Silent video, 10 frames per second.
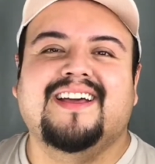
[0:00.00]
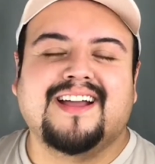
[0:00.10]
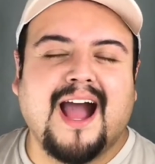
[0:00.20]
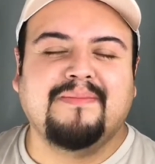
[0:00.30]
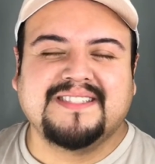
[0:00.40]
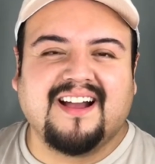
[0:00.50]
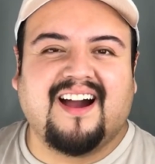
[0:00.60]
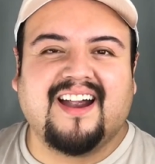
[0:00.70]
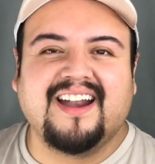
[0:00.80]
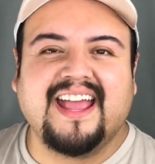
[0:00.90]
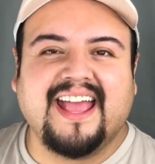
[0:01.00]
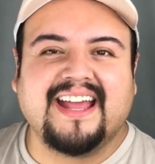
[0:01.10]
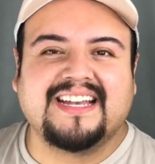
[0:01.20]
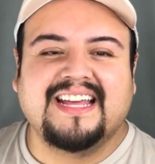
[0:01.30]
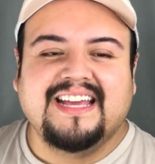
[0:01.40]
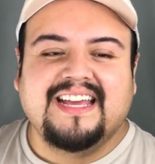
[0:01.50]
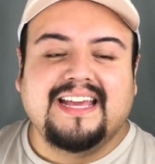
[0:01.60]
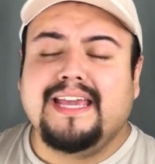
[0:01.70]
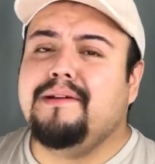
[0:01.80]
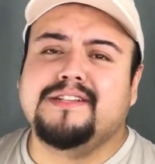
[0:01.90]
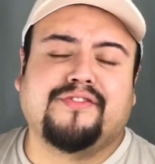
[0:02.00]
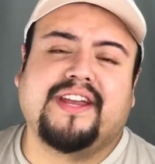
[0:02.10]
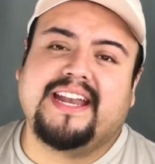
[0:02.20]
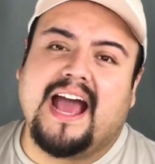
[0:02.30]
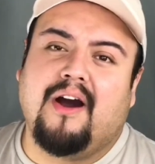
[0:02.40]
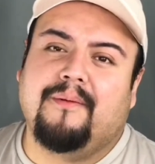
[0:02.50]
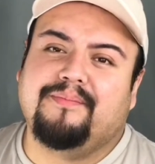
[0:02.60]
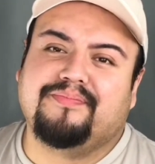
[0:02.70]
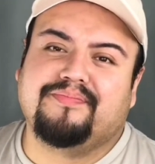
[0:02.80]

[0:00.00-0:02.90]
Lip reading: cop's car and he was freaking out.